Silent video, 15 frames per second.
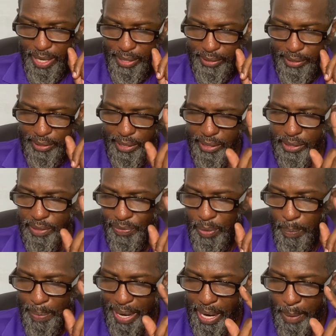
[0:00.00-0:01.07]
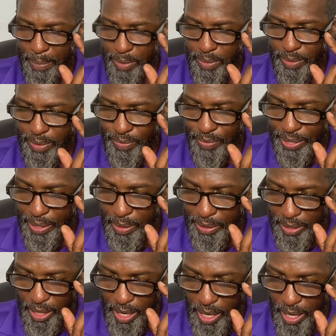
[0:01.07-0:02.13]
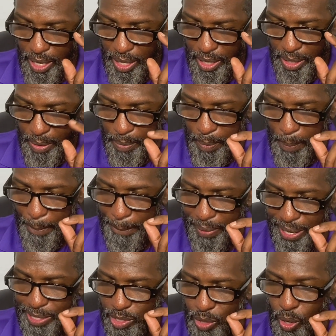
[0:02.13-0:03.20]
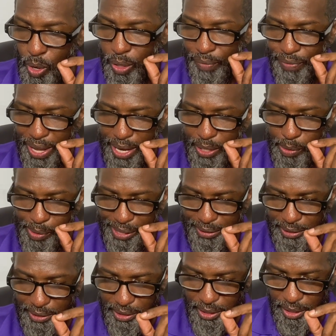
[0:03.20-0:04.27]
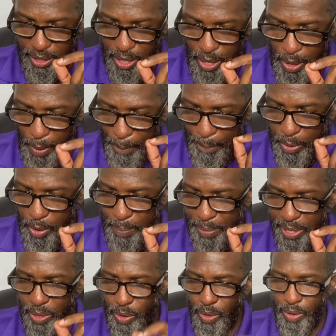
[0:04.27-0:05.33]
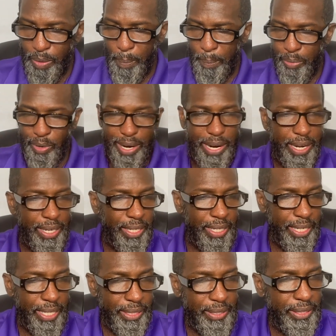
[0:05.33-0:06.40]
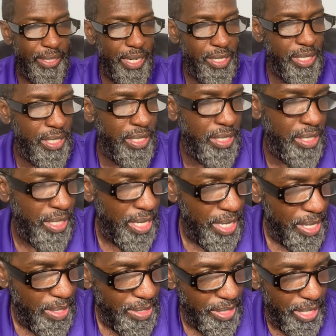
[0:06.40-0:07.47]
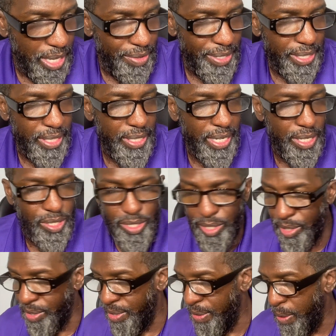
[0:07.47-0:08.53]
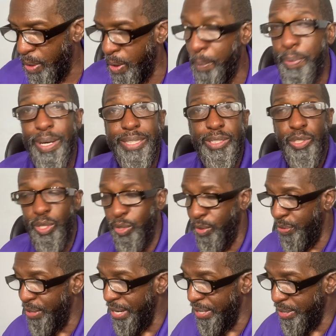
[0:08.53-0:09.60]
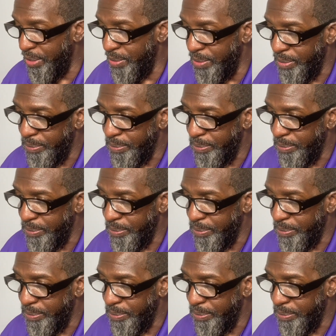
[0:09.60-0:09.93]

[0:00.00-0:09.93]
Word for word: sense of the Bible. Bless all of IUIC. Put me on prayer list. Yes, Derek. Yes, sir. All praise to the Lord. Thank you.